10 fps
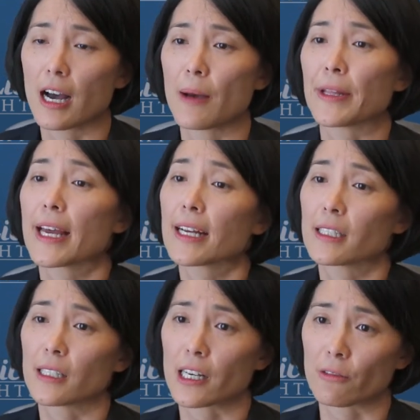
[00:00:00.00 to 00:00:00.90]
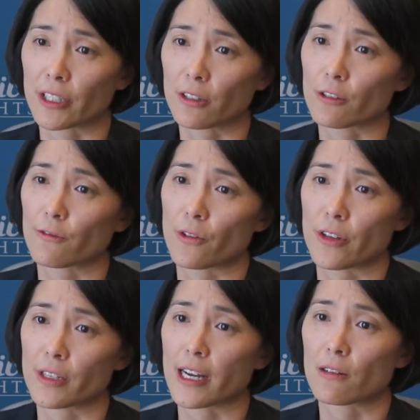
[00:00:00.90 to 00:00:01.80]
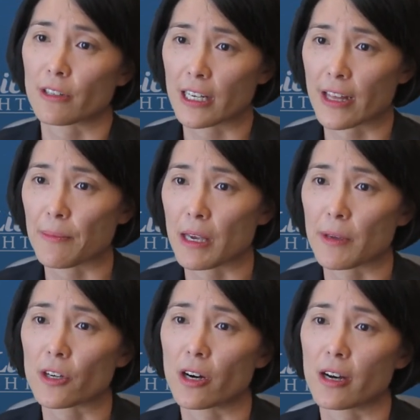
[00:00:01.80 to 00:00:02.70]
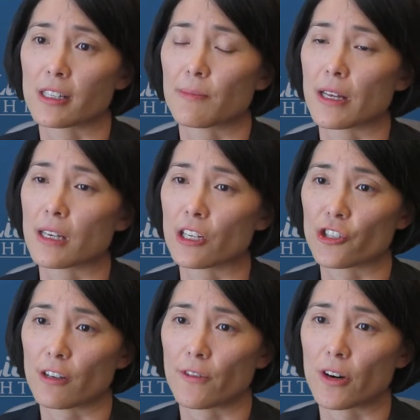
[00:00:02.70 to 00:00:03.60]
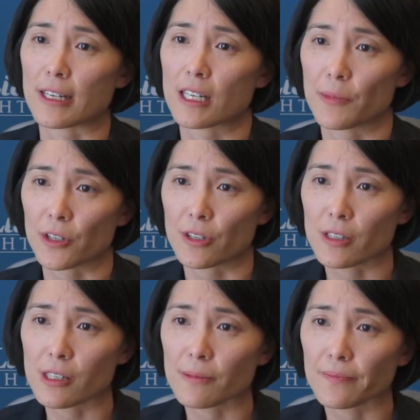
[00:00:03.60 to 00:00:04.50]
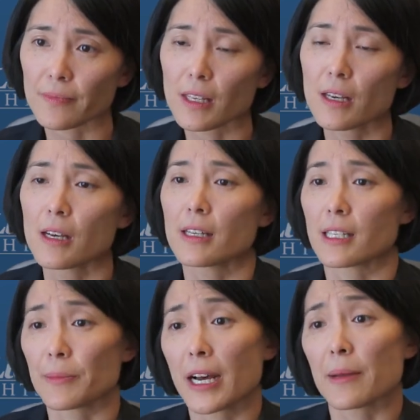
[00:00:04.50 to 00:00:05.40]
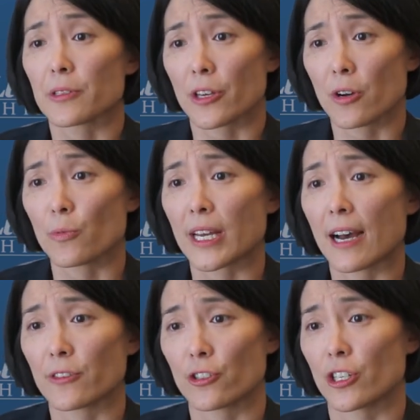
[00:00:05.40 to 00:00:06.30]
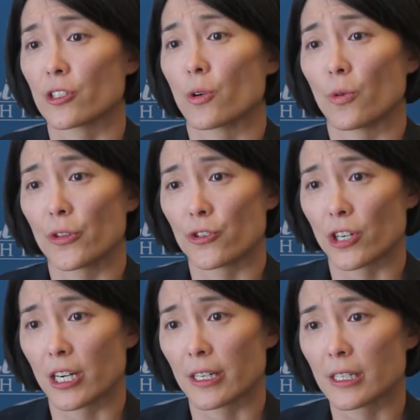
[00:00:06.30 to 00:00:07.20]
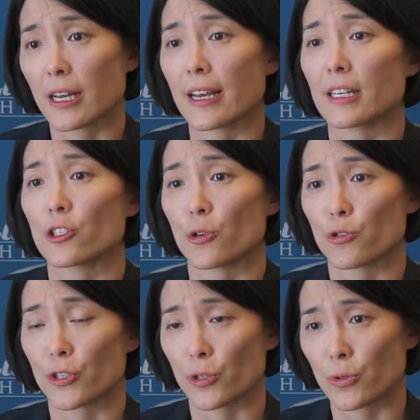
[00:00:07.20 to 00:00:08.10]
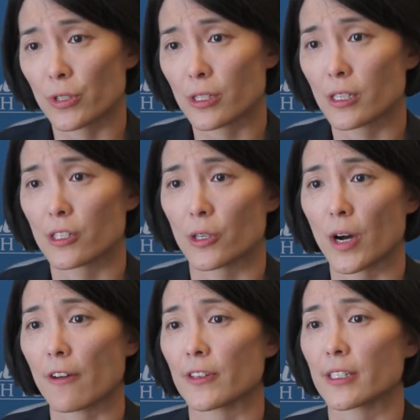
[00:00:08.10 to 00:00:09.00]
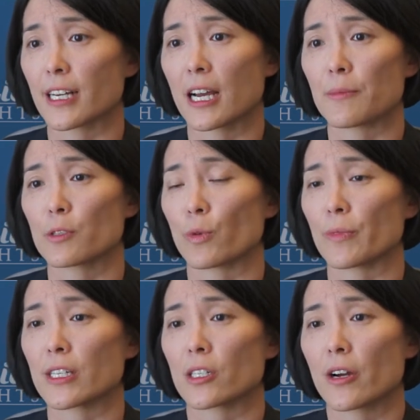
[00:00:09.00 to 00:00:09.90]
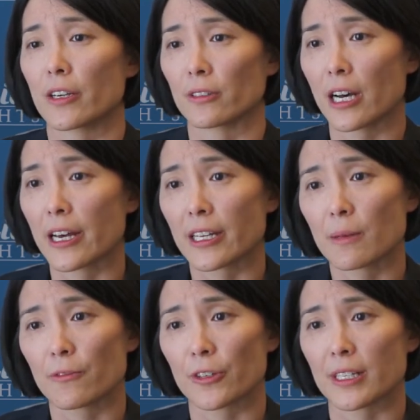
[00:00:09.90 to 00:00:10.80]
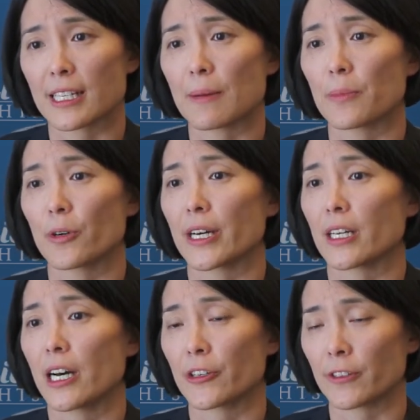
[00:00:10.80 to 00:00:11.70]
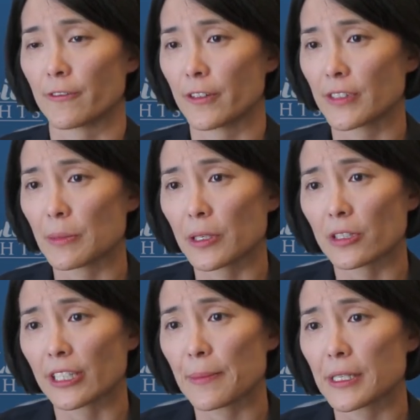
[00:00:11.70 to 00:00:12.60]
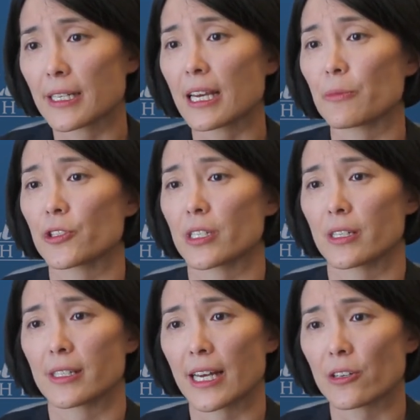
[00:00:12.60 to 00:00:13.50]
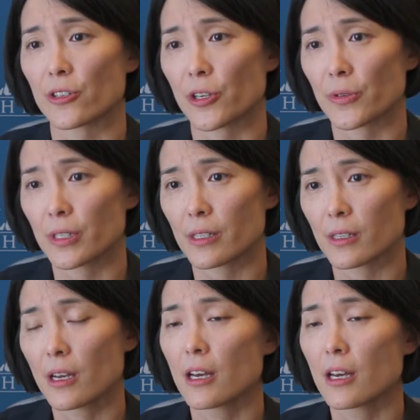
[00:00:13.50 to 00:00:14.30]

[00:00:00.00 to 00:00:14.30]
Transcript: um, and antidiarrheals for the diarrhea that may be caused by the EGFR inhibitors. Sometimes, though, we have to just hold the drug and dose reduce. So oftentimes when we start erlotinib, for example, at 150 milligrams a day, which is the standard dose,